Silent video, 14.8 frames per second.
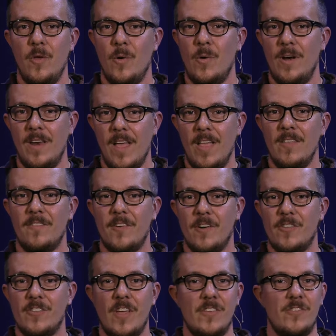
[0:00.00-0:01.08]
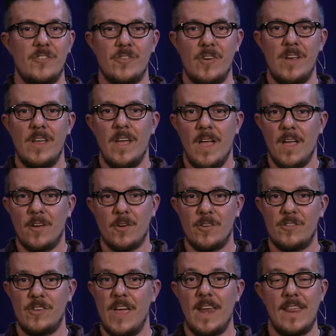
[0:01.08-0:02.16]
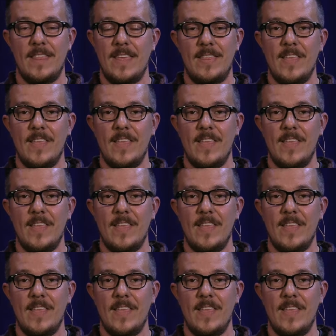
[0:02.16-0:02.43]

during first century Christianity.